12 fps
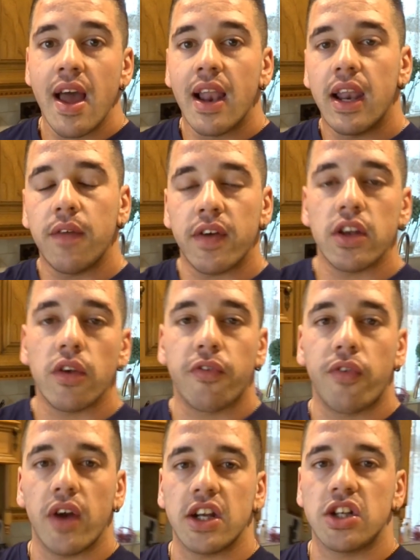leave it in your
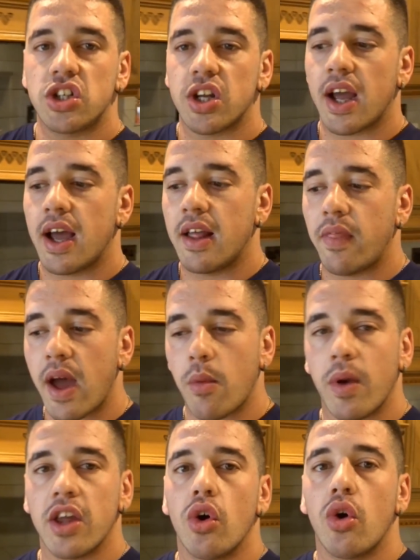fridge, and that
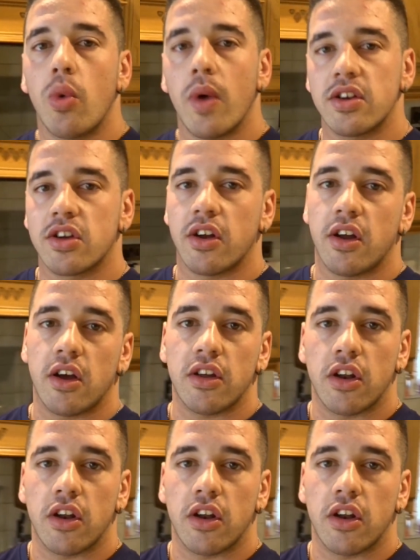way you're always gonna,